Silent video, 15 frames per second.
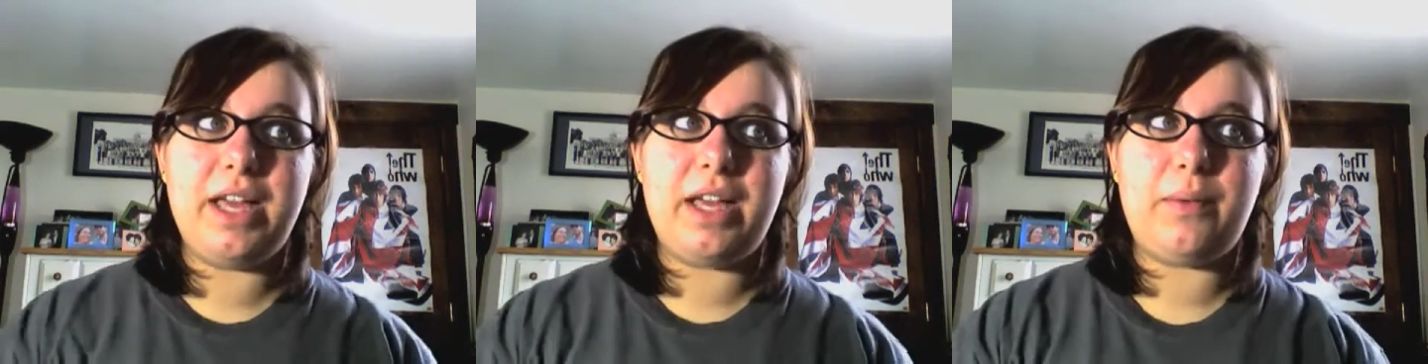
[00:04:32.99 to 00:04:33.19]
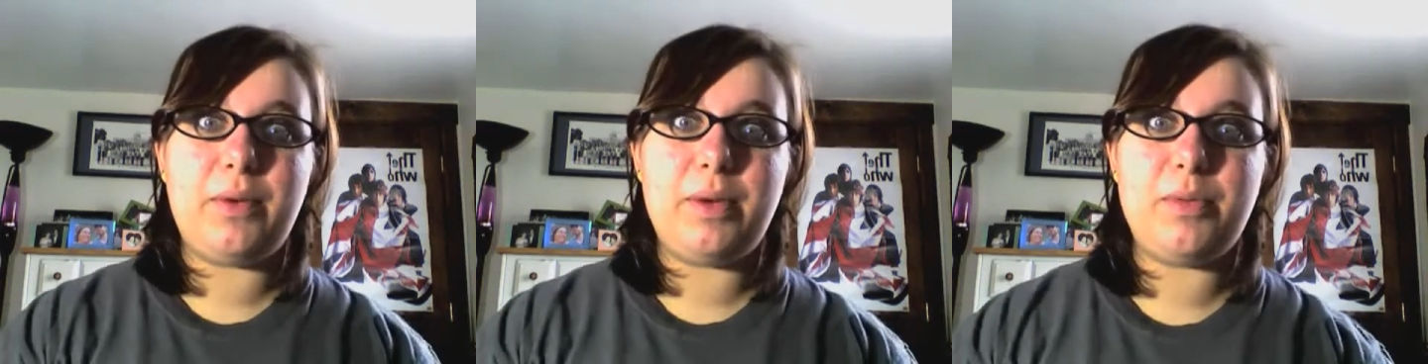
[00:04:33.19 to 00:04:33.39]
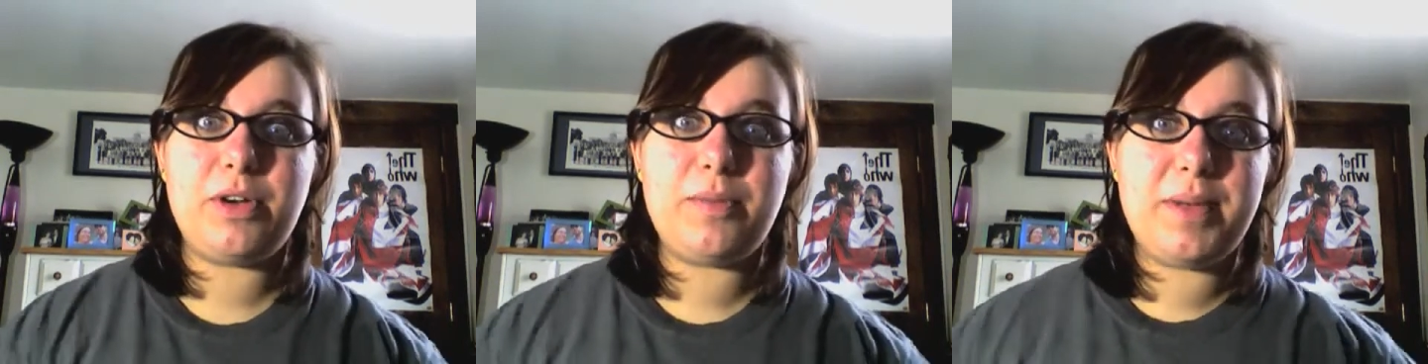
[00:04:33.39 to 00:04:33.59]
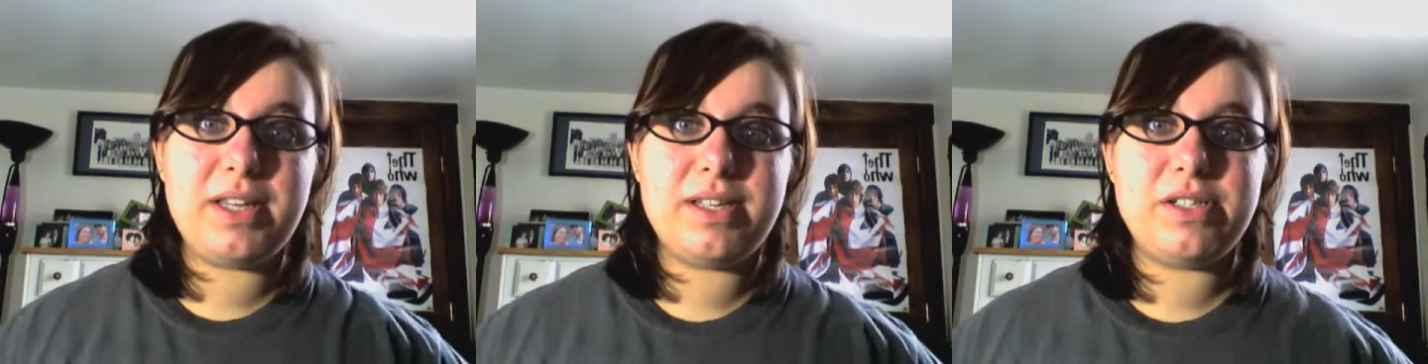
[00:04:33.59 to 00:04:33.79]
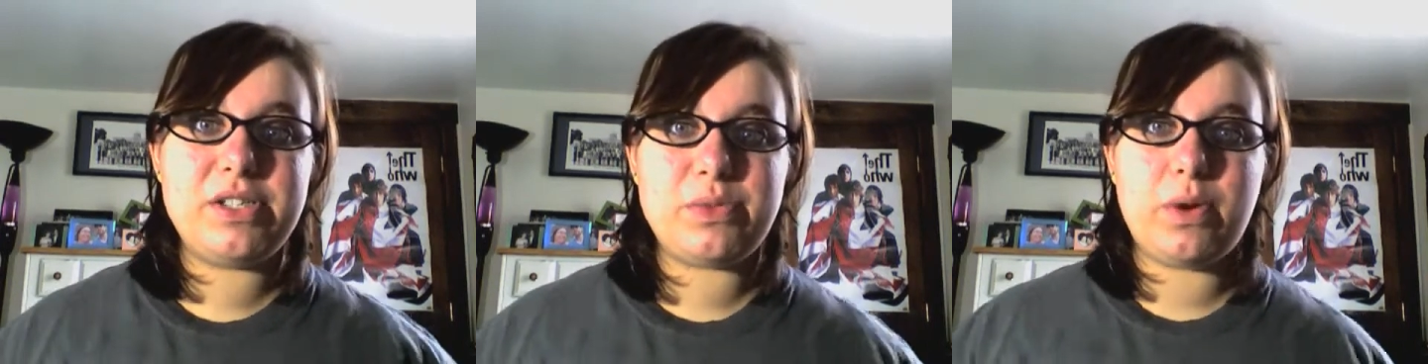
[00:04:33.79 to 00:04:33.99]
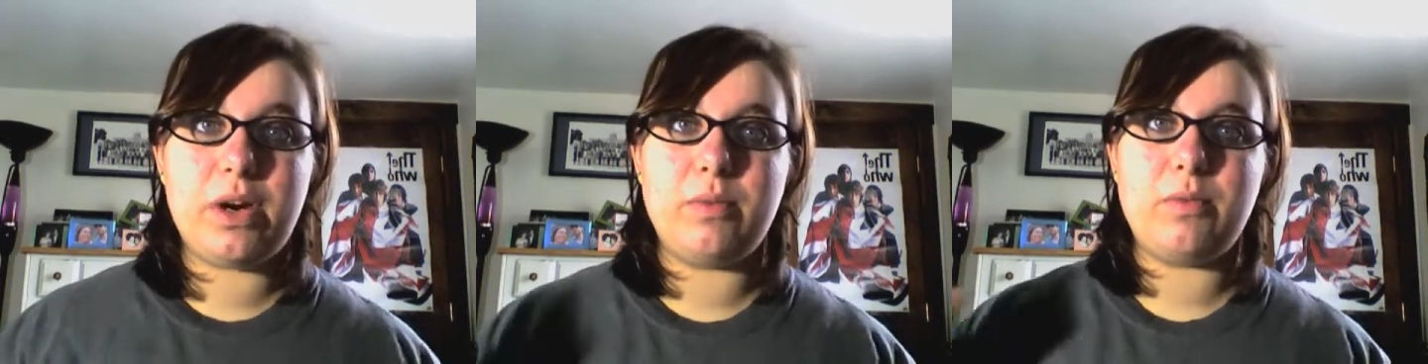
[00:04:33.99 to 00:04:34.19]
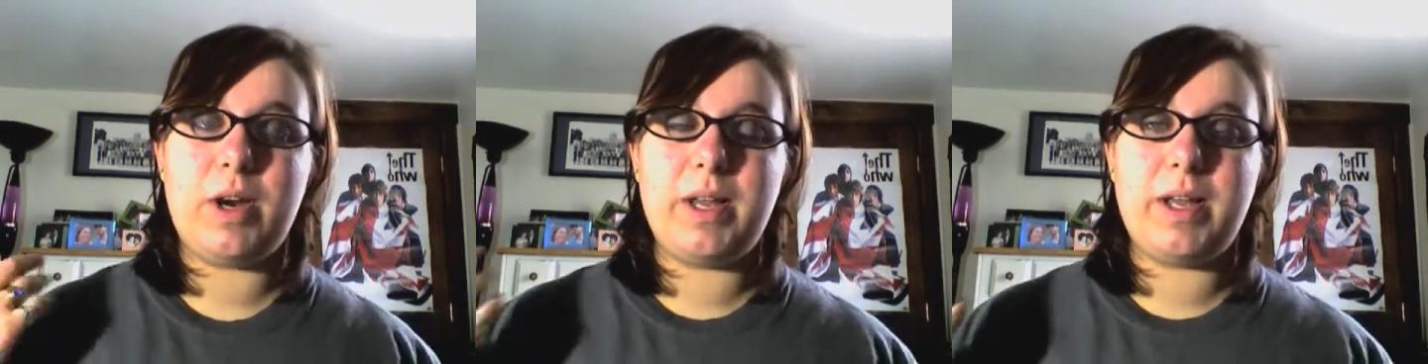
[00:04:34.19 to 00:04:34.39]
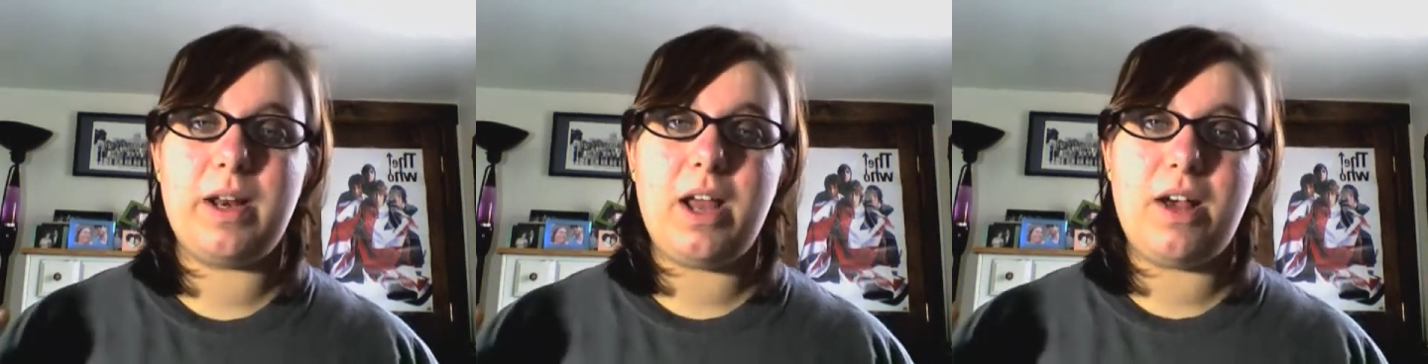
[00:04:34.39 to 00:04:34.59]
a WeBook page where I'm
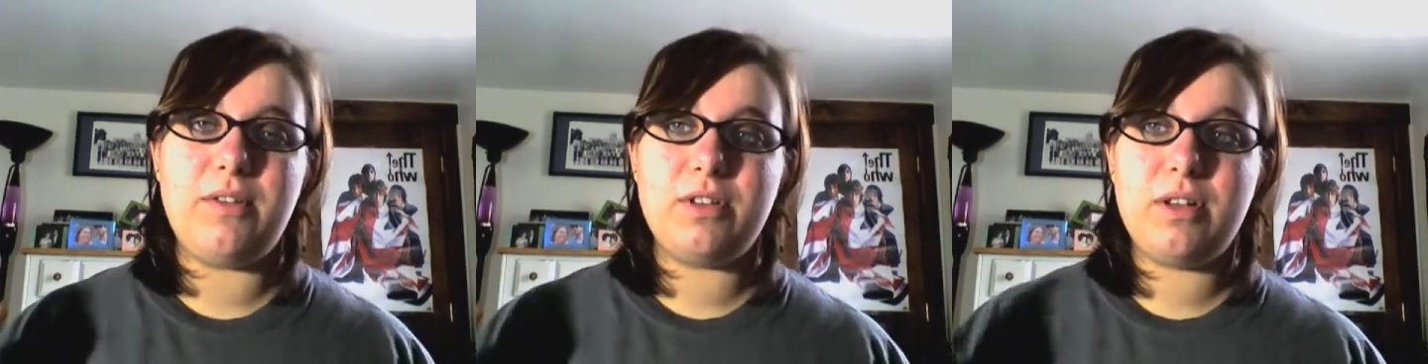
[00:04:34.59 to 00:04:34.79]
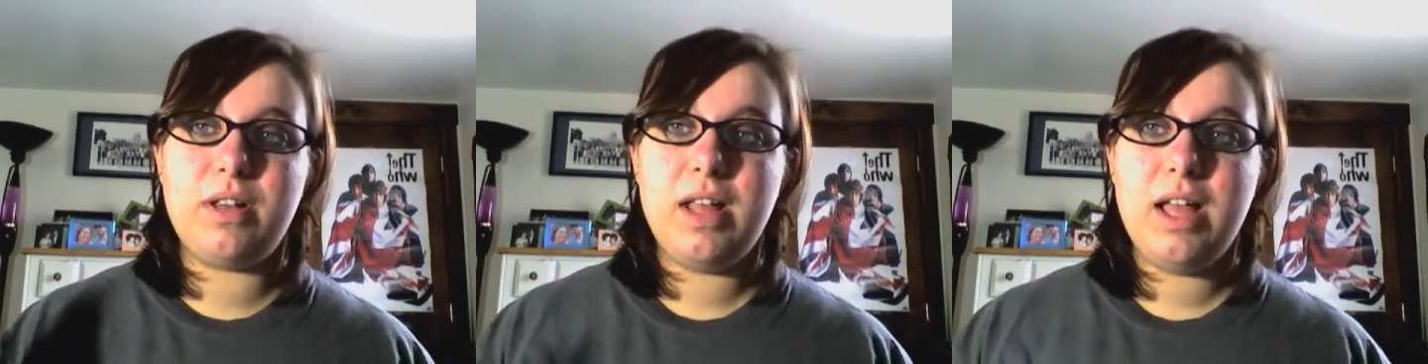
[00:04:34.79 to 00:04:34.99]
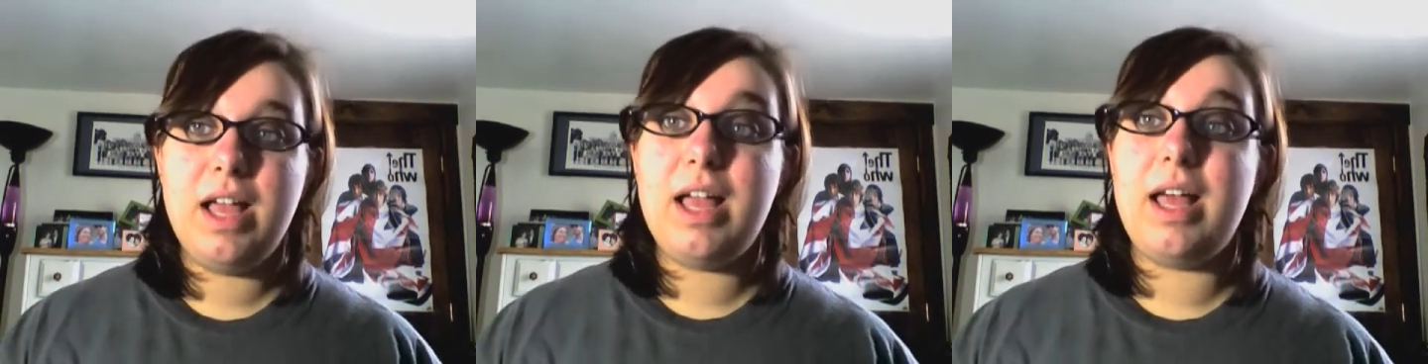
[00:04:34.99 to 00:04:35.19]
writing a novel,